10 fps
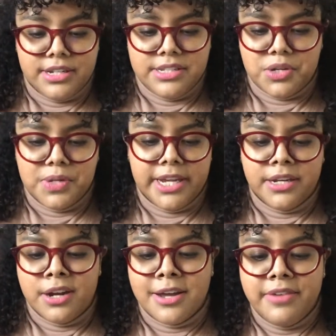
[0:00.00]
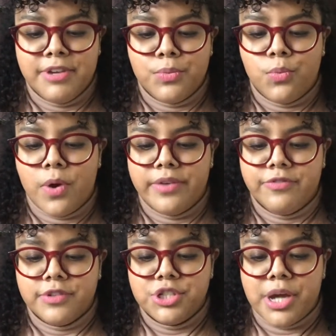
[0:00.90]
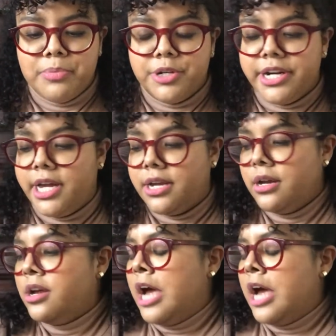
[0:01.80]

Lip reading: so like not even one full chapter in,